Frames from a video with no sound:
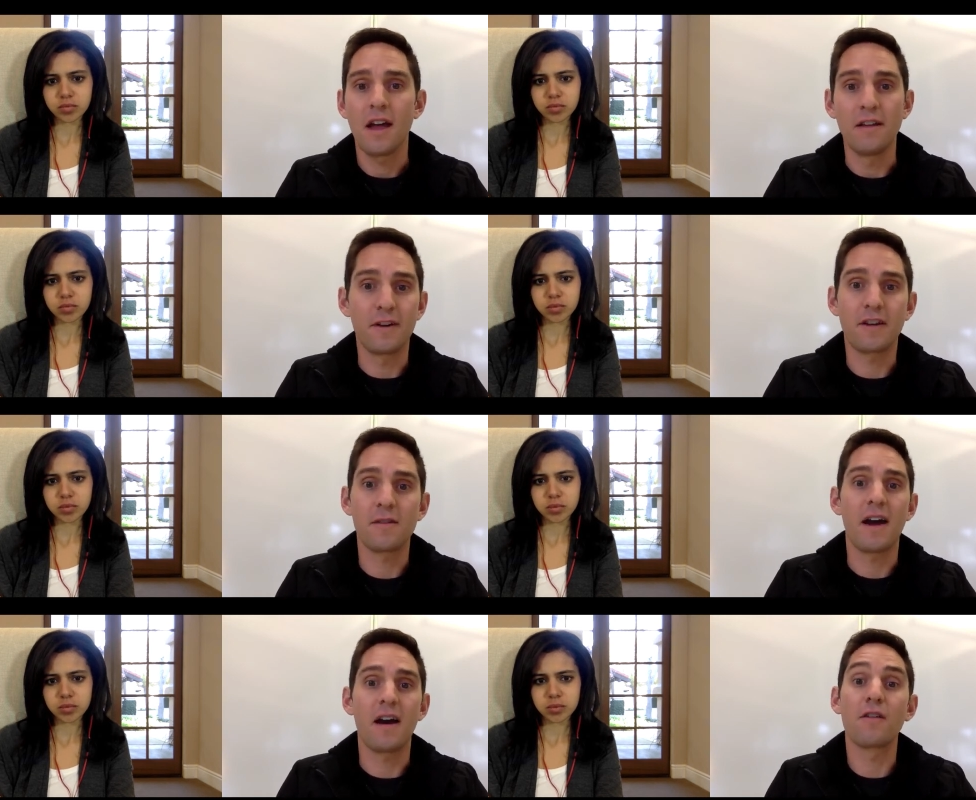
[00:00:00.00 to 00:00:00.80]
Speaker 1: and you feel like
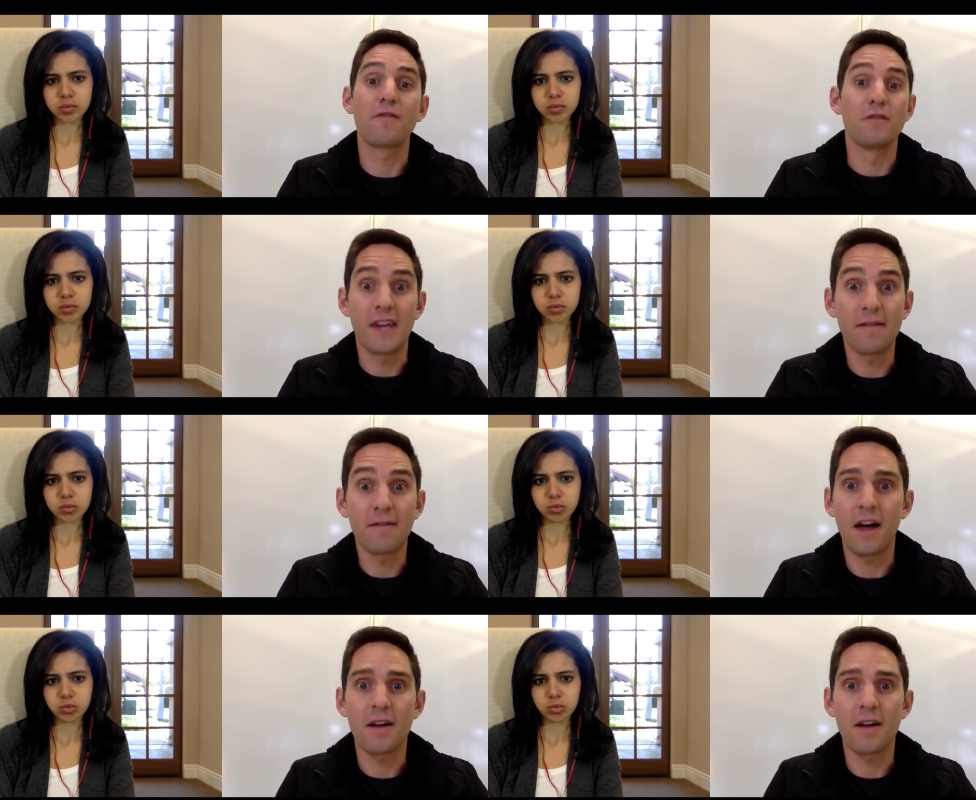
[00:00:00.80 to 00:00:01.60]
you're about, or if you
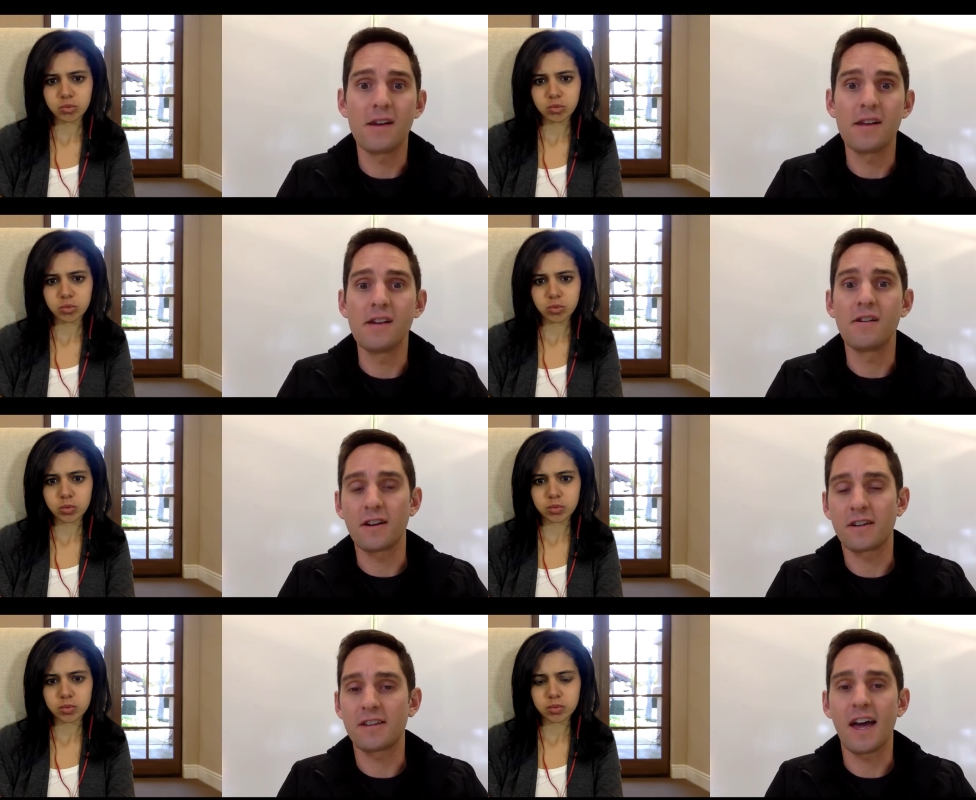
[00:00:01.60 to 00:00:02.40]
save a lot of money,
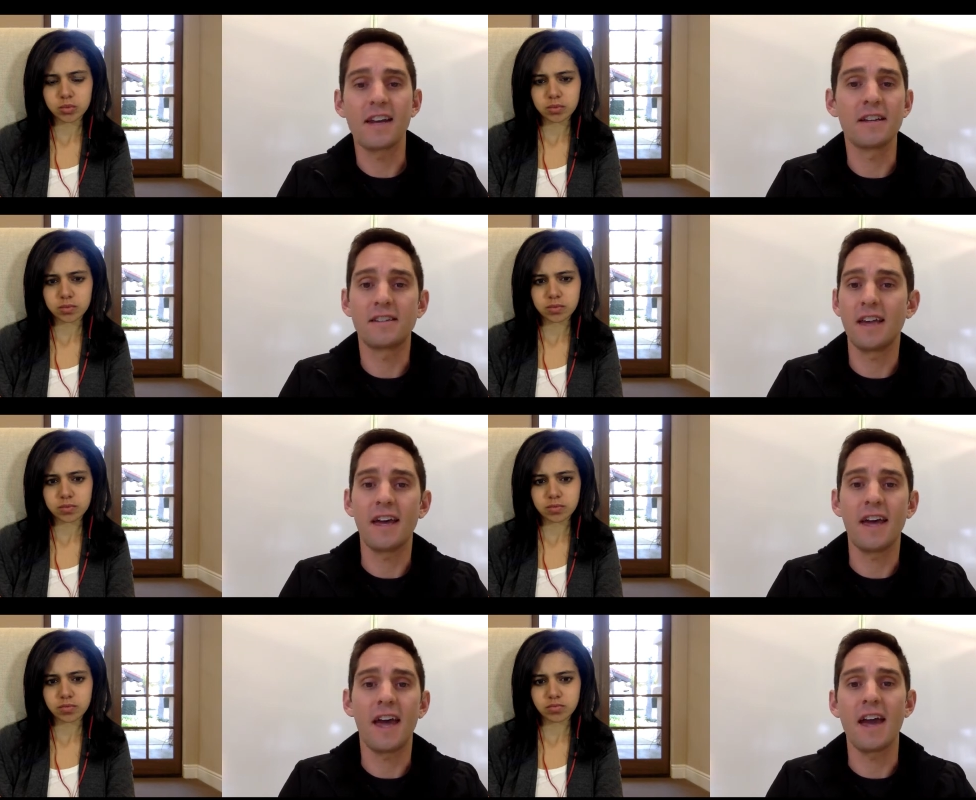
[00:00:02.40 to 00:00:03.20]
you're excited to
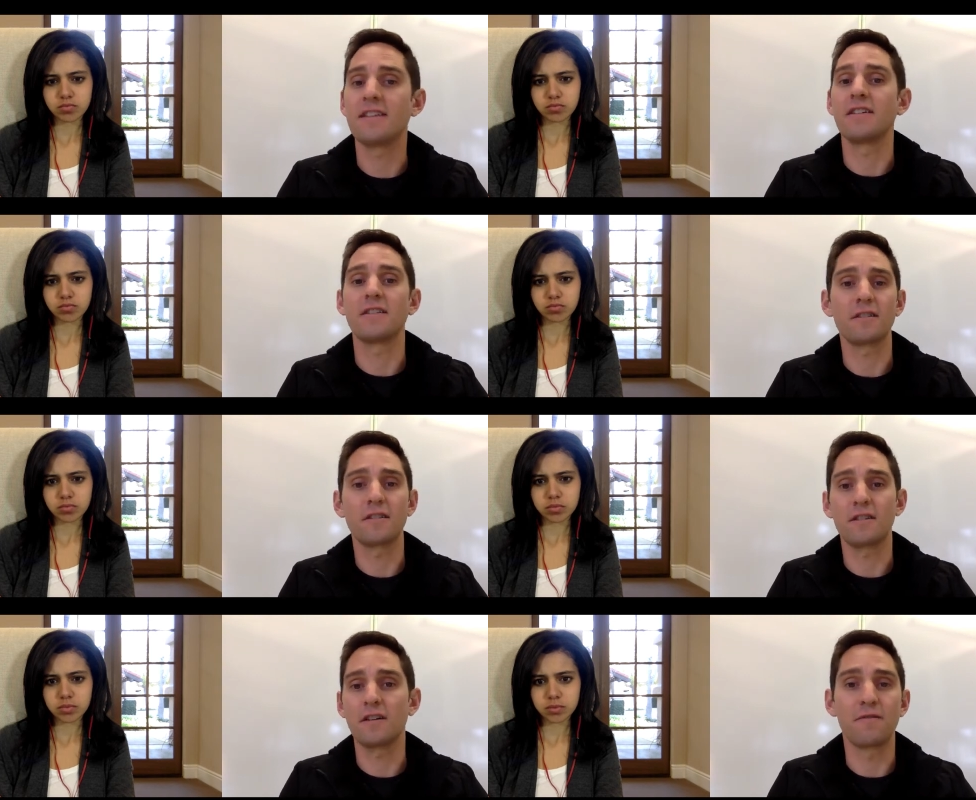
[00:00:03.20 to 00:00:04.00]
say, hey, to
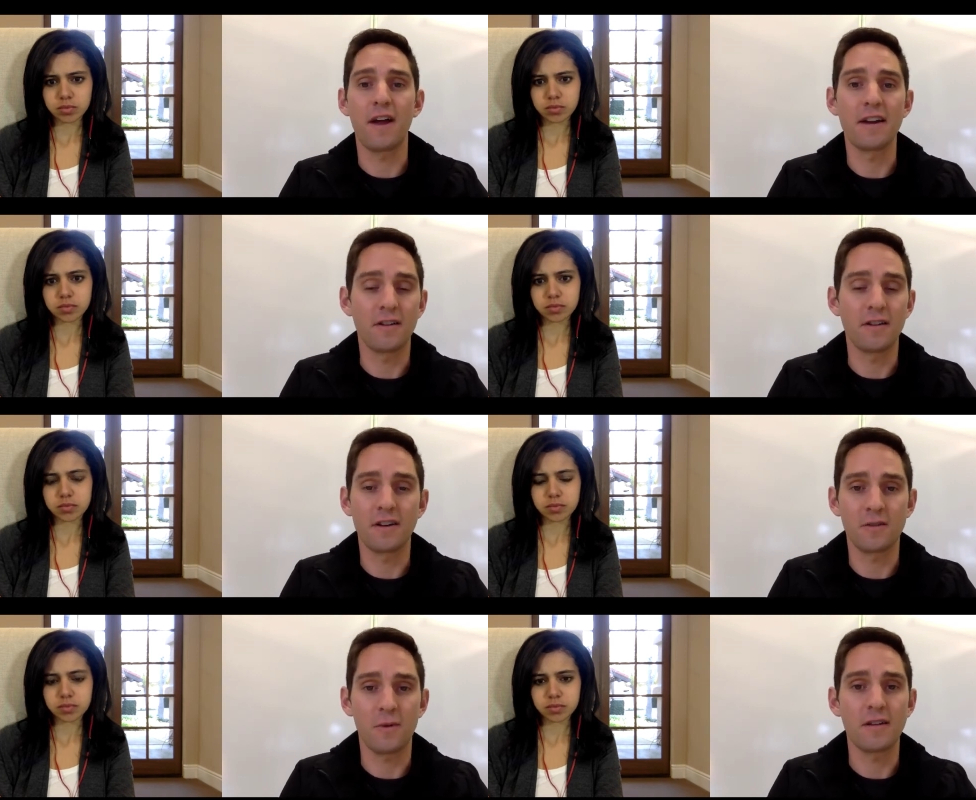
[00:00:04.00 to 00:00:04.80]
your good friend,
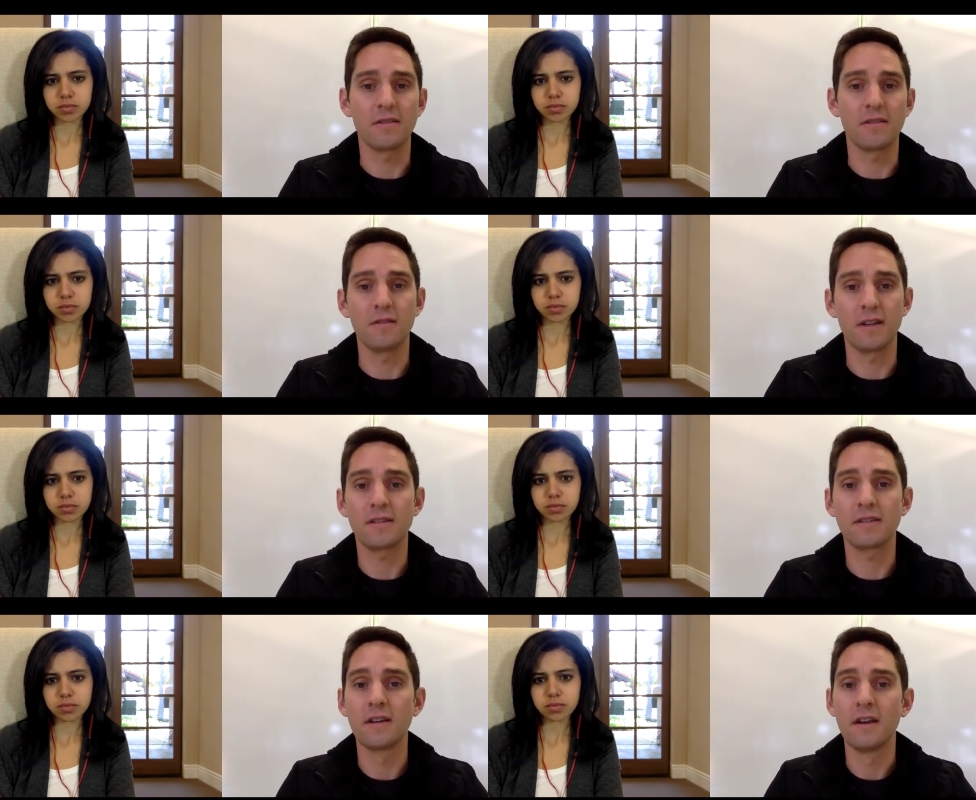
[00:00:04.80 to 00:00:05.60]
here's a way you could do
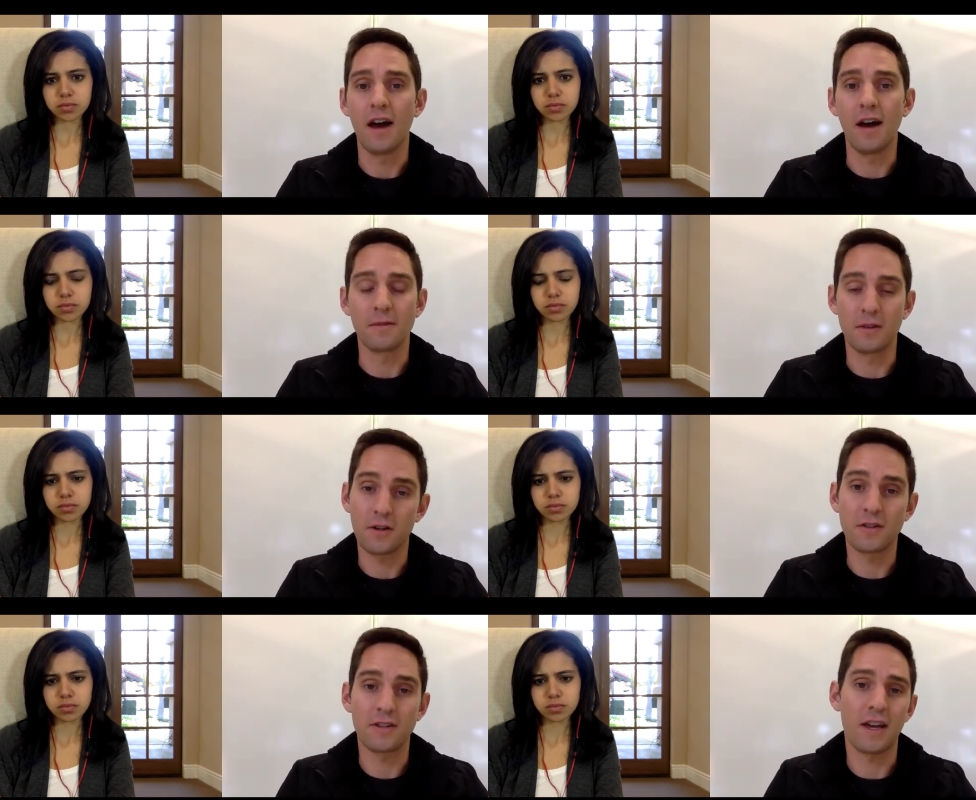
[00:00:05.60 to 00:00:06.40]
this. So
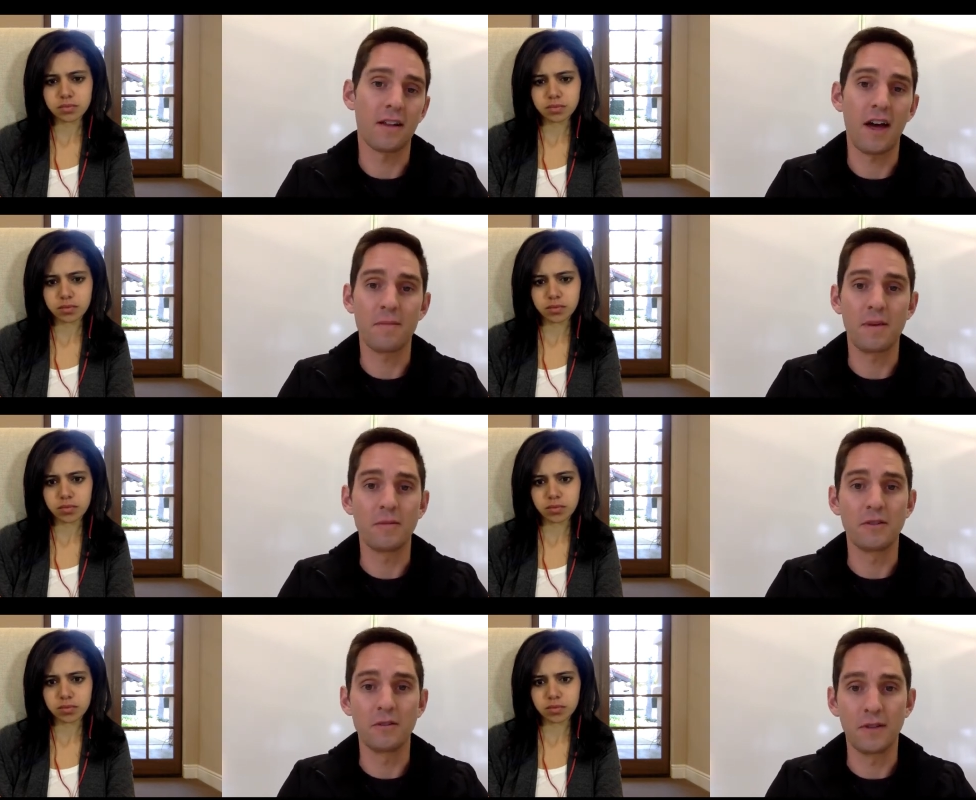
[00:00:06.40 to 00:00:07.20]
it turns out a lot of people do